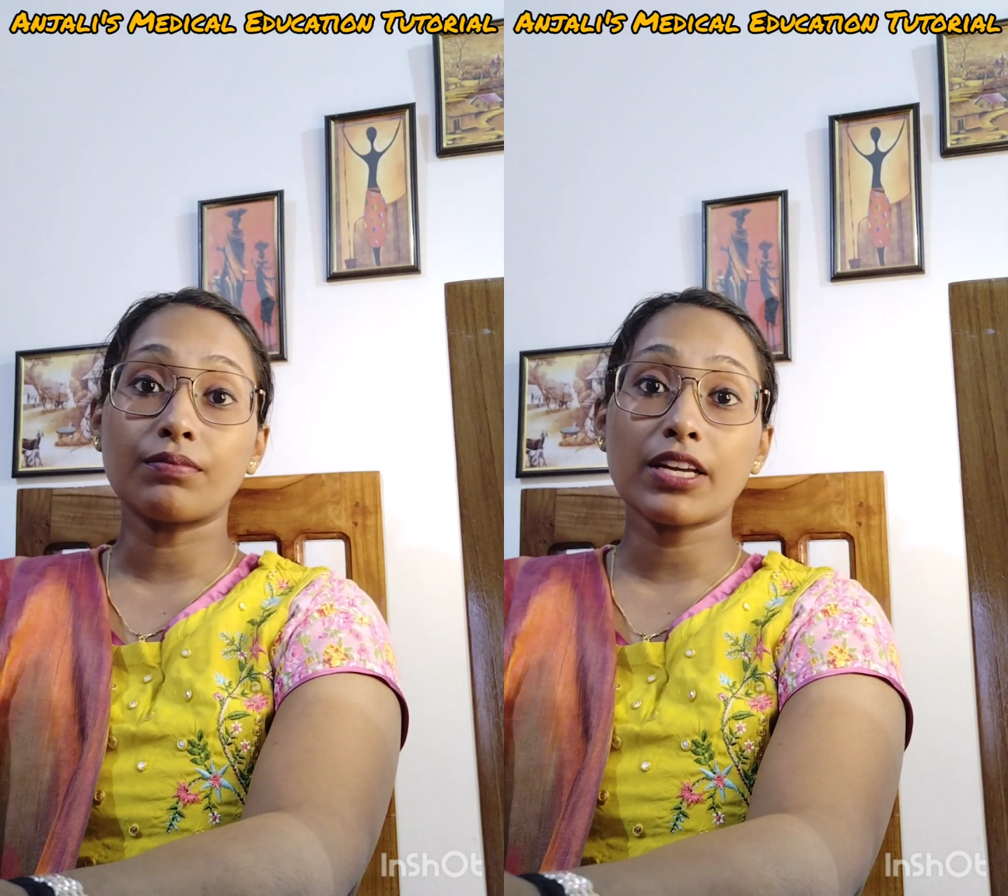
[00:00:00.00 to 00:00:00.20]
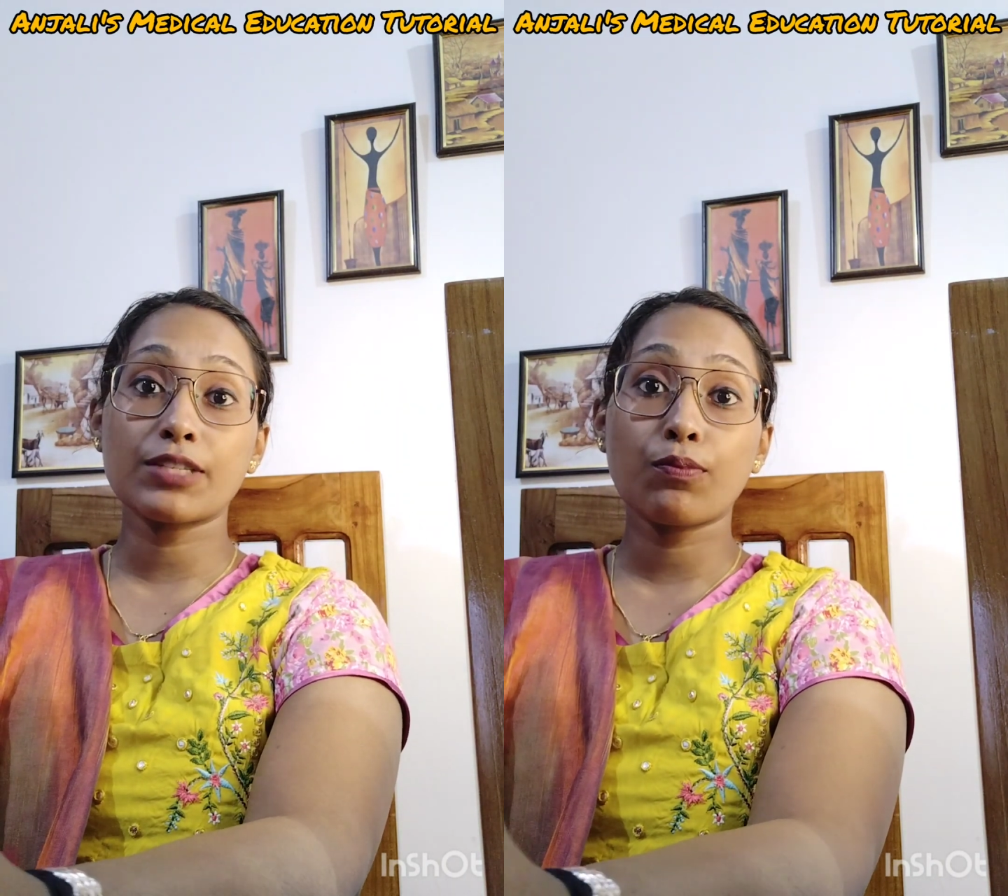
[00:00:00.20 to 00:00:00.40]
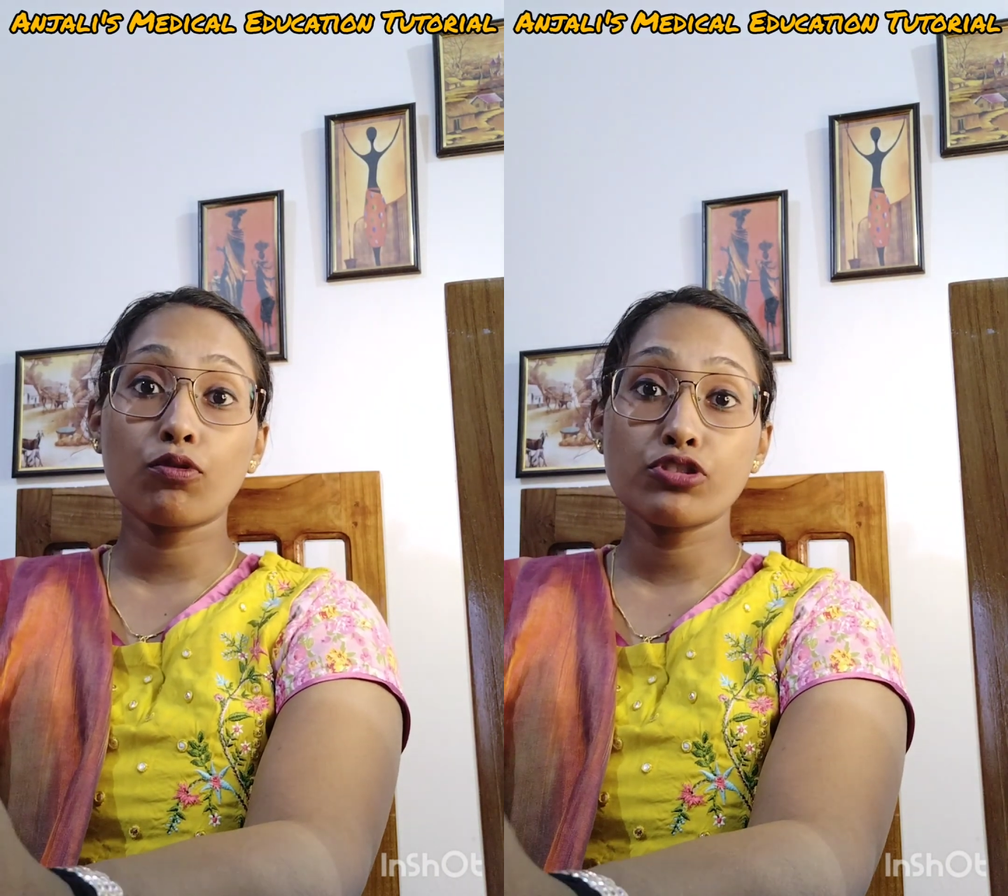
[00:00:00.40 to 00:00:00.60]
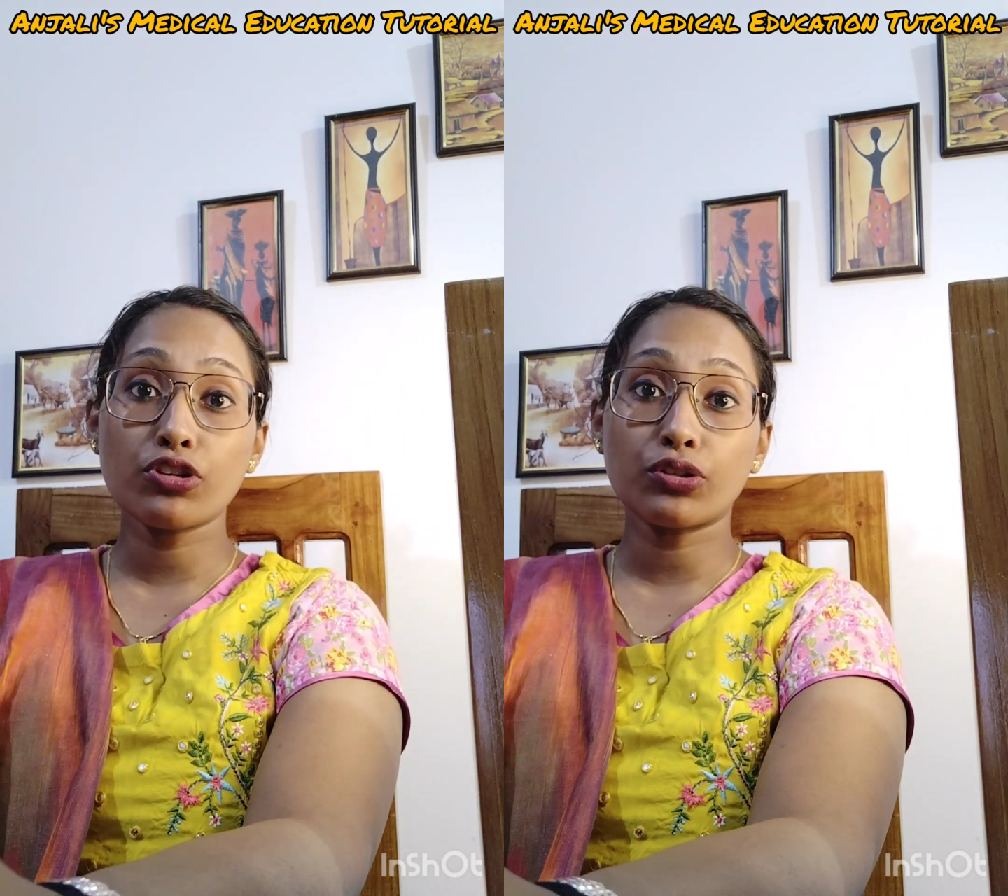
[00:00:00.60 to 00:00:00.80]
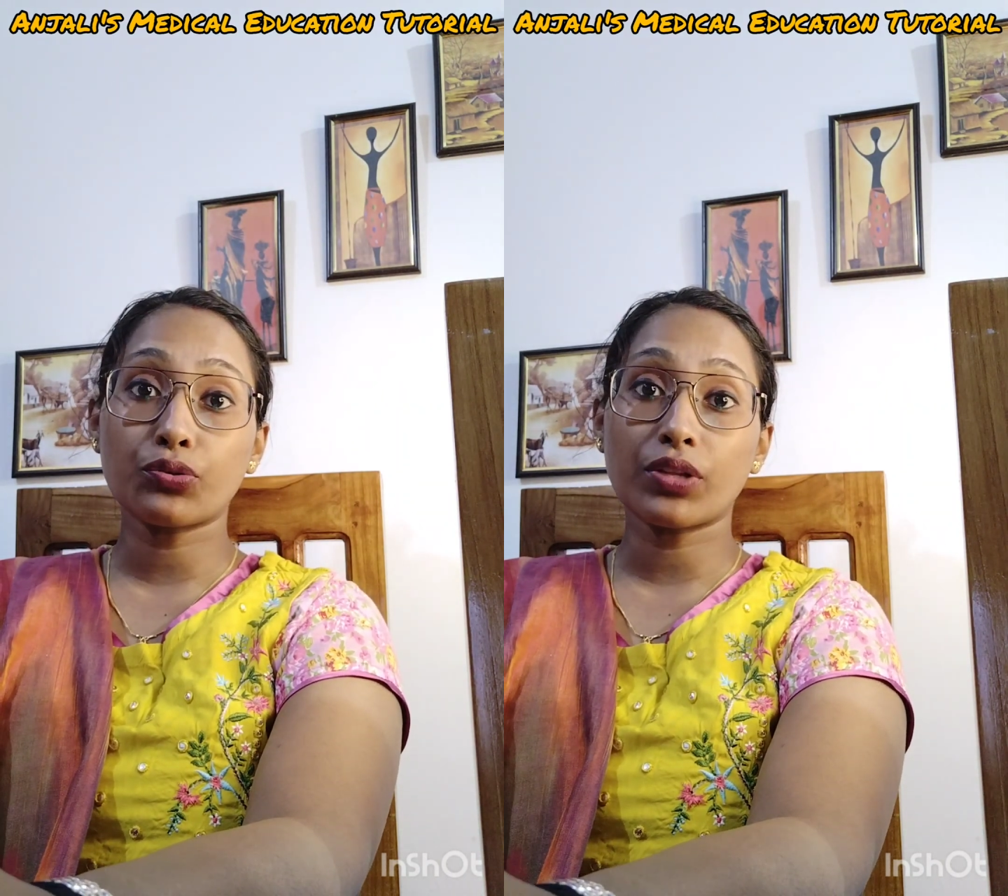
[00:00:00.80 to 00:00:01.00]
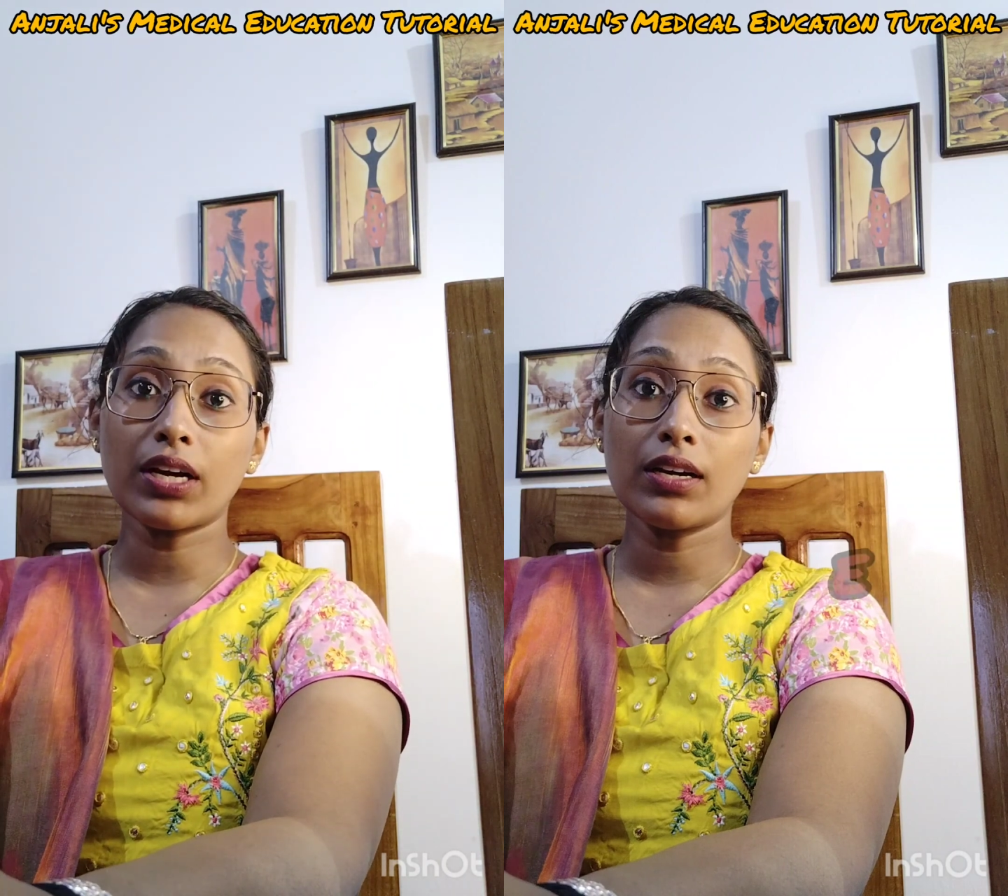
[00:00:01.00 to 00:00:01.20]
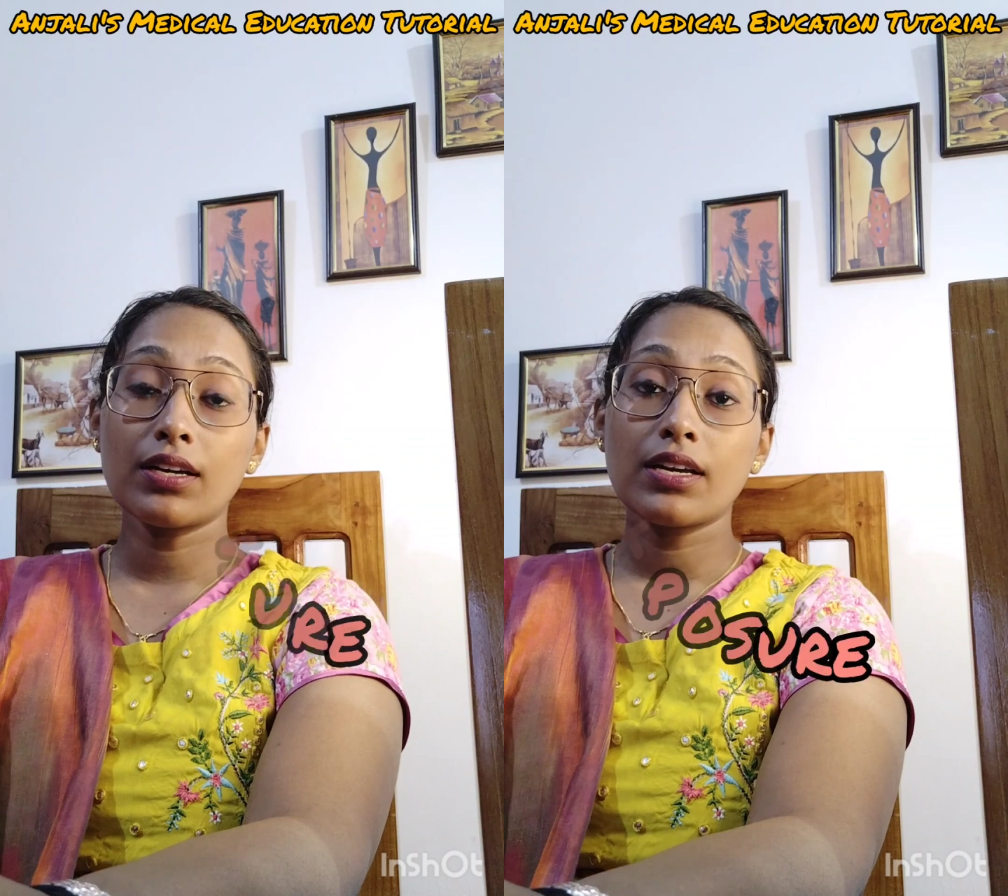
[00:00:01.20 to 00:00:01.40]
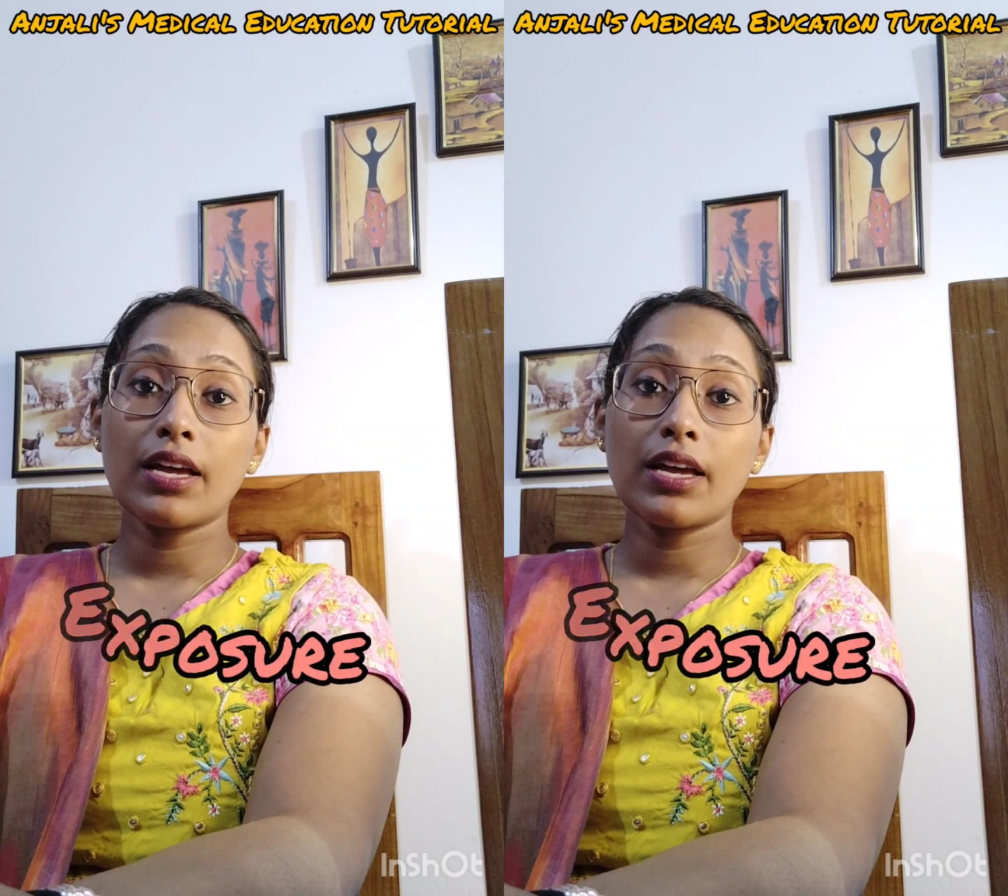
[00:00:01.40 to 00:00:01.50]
exposure to the